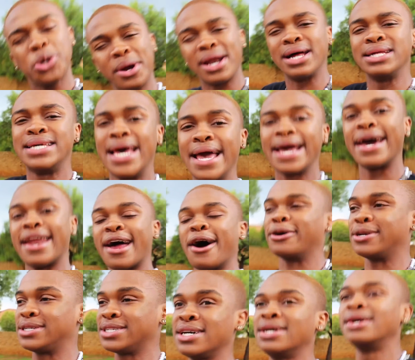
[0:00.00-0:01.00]
you want to take it
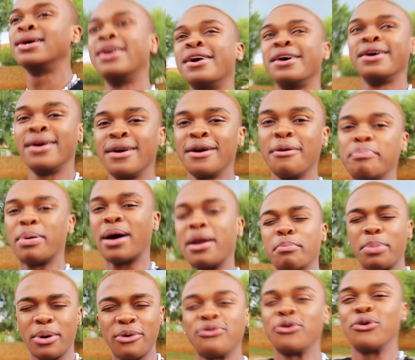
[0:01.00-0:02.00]
out? But,
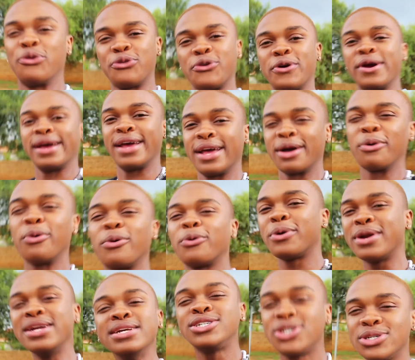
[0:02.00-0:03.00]
but for free,
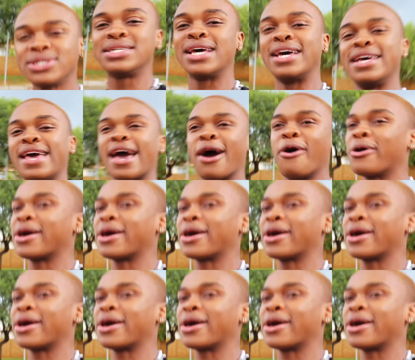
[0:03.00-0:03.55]
wouldn't you say, yeah,